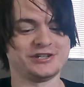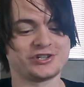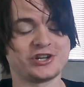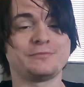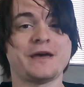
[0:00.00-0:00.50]

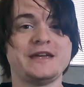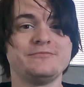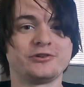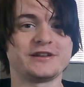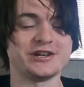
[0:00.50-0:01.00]
Should have
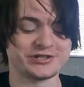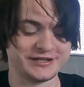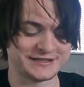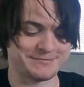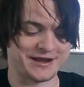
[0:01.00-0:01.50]
paid more attention
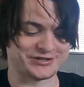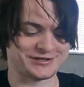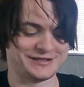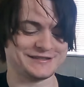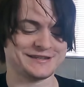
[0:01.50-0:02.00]
in Spanish
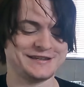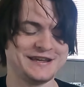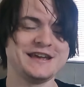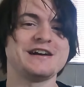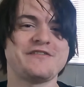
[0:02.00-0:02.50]
class.
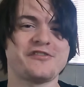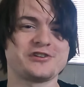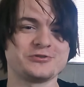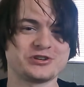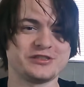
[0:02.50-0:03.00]
Have I ever
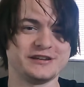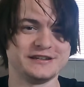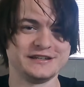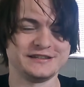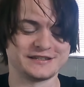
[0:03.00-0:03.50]
told you
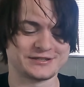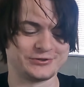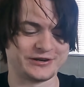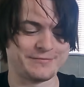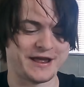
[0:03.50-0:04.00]
the
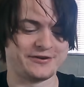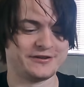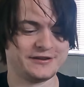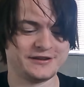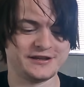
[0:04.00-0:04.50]
story
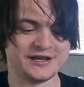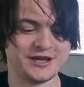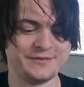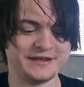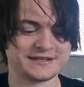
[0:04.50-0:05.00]
about
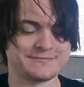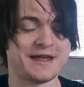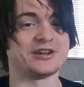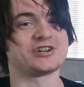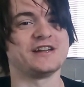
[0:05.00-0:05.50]
me in
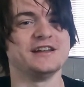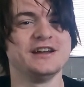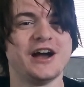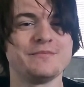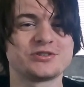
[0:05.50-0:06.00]
Spanish?
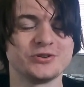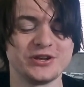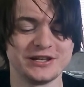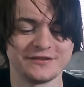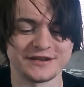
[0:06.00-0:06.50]
I'm sure
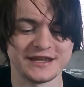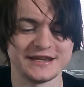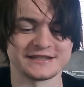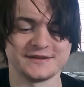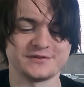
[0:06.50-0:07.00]
you'd love to
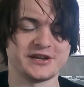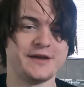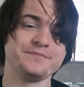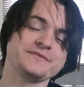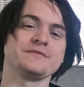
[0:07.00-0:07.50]
hear
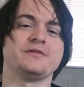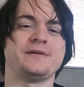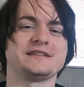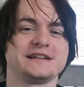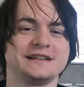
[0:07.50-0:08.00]
sometime. But
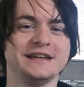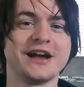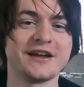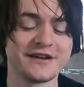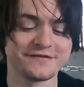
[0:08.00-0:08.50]
basically,
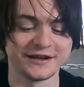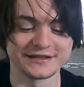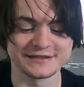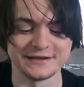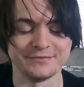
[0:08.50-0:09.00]
I fell
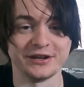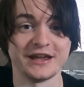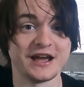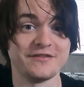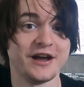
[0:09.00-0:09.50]
asleep and
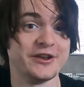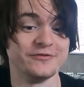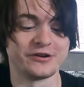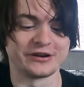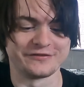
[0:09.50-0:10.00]
I know
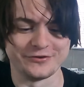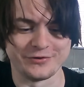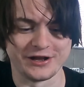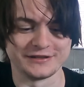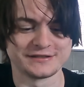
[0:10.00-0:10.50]
very few
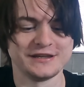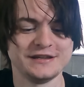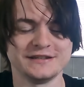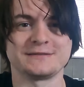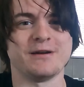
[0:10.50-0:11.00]
words,
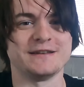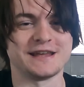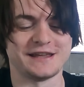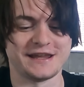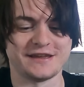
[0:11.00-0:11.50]
despite
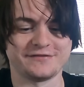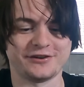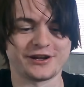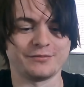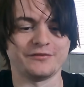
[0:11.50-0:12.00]
taking it
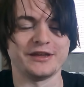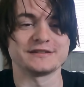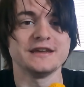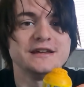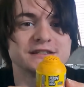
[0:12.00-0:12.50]
for a couple of
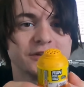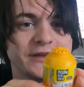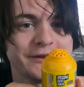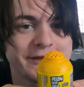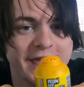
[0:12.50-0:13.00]
years. So
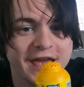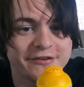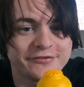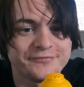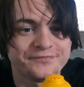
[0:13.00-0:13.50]
here we
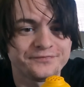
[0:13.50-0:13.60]
have...